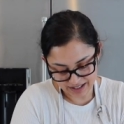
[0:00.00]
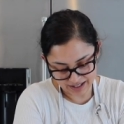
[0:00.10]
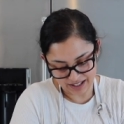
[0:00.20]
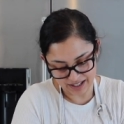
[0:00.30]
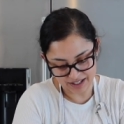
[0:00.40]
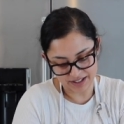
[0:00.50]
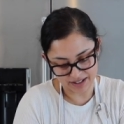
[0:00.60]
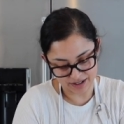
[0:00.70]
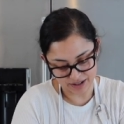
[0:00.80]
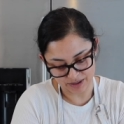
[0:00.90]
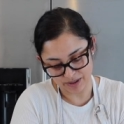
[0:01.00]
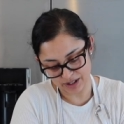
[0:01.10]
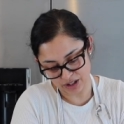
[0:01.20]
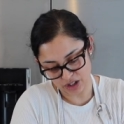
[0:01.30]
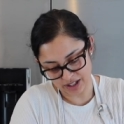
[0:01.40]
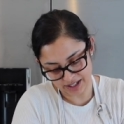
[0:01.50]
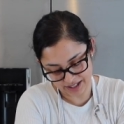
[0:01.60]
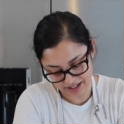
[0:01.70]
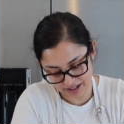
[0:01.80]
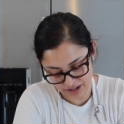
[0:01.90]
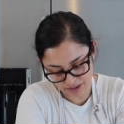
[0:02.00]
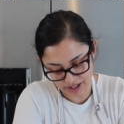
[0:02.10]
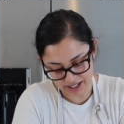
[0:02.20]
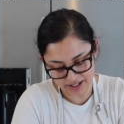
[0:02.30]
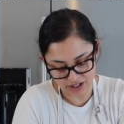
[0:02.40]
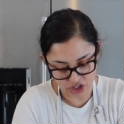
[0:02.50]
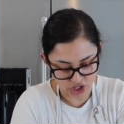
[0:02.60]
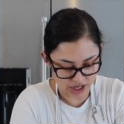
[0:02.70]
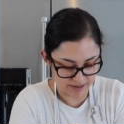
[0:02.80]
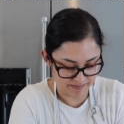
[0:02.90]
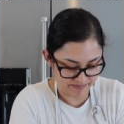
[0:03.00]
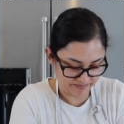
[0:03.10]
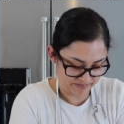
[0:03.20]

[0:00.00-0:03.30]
The yeast is doing its job.